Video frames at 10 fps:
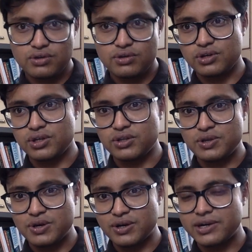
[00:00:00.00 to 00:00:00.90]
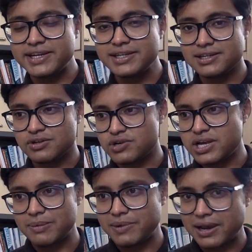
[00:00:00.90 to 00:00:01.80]
the creditor could
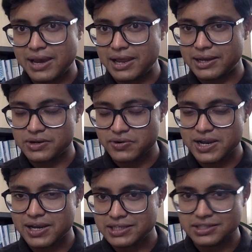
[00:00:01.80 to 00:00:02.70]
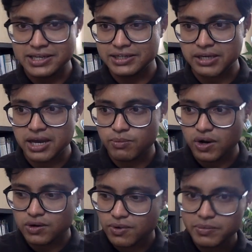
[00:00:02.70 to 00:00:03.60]
have realized the entire
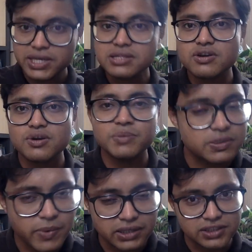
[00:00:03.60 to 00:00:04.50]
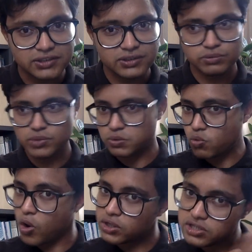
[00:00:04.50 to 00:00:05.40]
amount from either of these partners. But
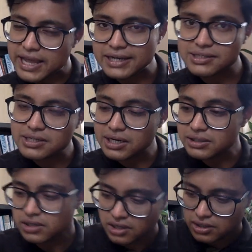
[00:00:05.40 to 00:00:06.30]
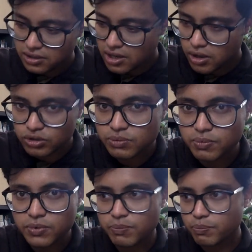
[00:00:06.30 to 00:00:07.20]
once that's done, now the
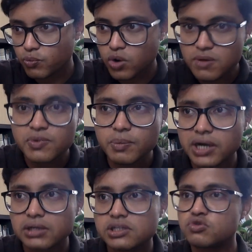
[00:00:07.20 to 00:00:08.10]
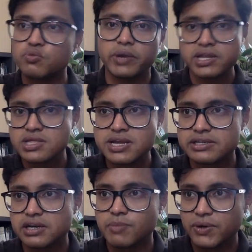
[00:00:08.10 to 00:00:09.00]
one of the partners who paid the
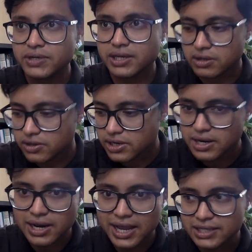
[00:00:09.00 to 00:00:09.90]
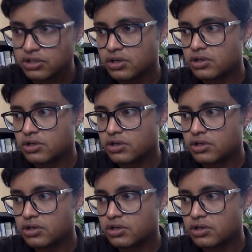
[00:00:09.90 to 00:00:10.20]
entire amount can realize